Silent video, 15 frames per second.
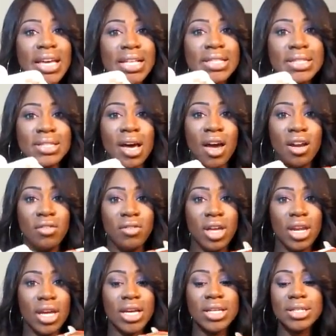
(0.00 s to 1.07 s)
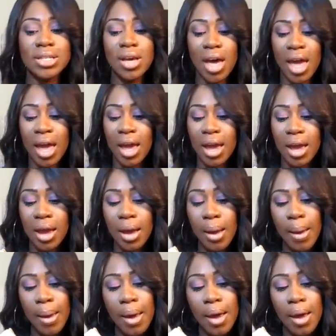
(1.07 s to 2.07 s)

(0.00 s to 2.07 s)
inside of it is a